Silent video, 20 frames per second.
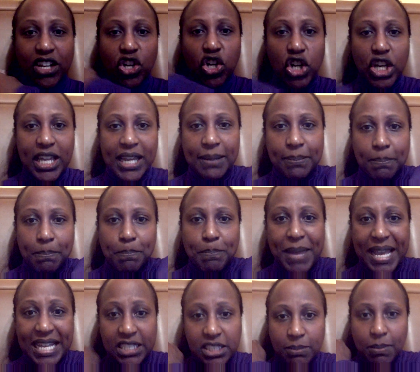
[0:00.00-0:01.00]
couldn't
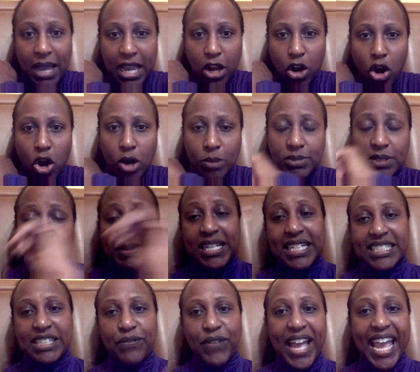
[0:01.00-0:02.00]
bend my arms
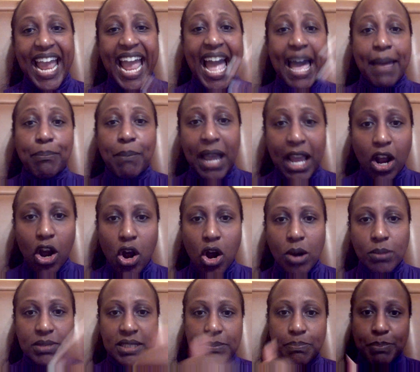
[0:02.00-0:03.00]
because if I had my
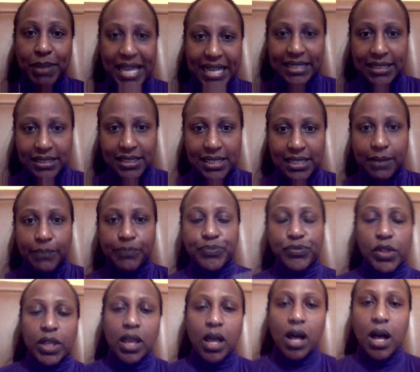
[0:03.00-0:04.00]
arms bent,
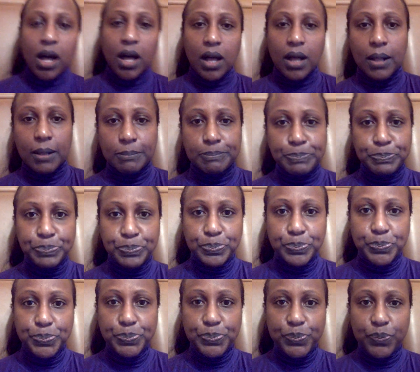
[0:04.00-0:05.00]
um,
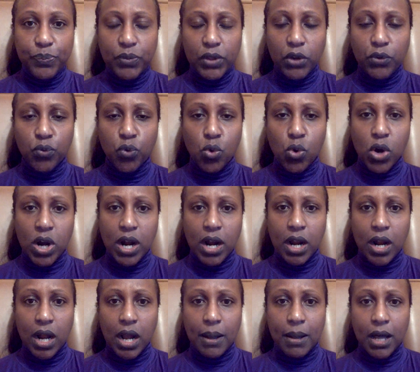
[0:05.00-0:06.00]

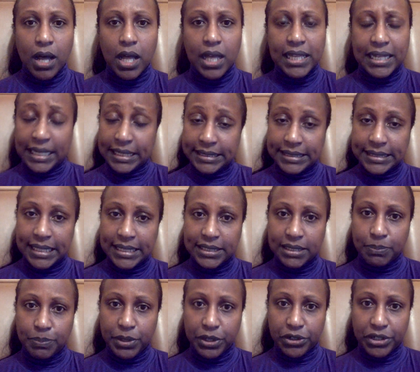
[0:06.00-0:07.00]
for uh, an
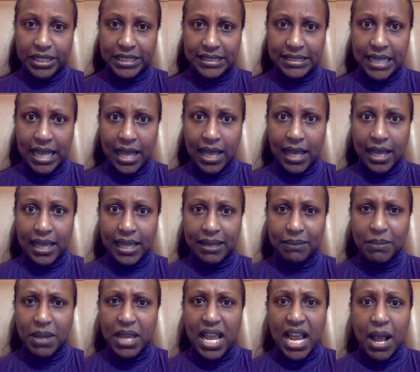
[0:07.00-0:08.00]
extended period of
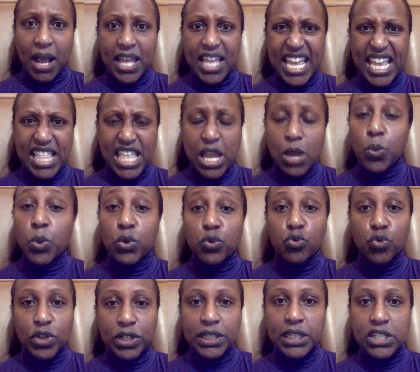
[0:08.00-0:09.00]
time it would
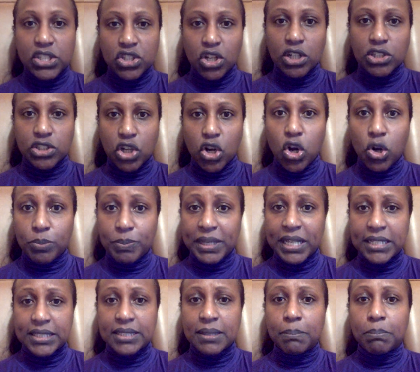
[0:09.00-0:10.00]
really start to hurt
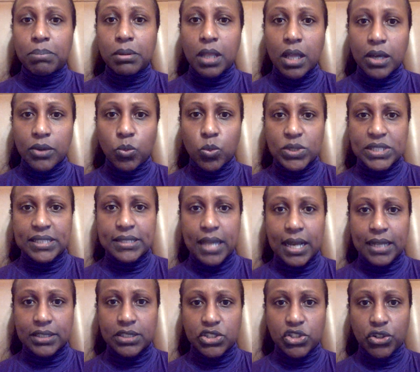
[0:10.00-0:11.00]
because the blood was
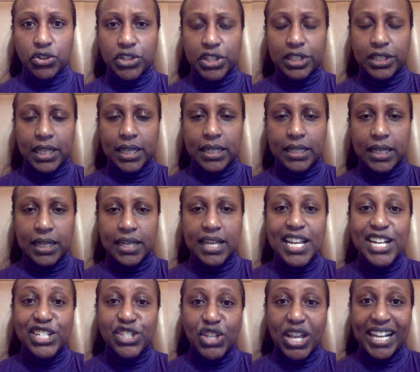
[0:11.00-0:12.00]
not circulating.
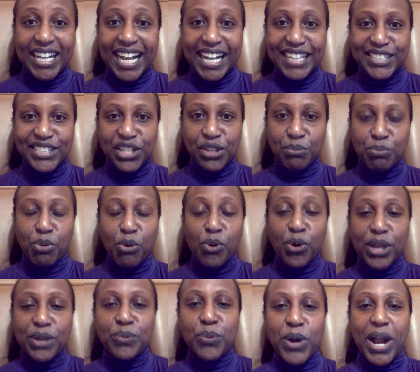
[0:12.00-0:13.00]
So I got to the
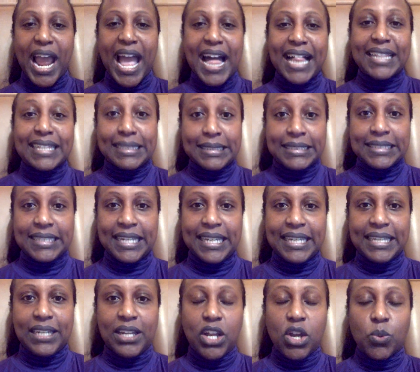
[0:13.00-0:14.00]
point where
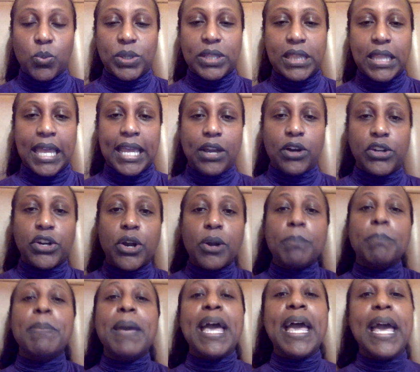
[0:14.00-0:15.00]
Alison would lay on her
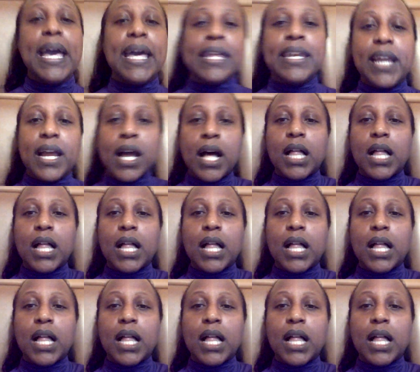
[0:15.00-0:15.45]
bed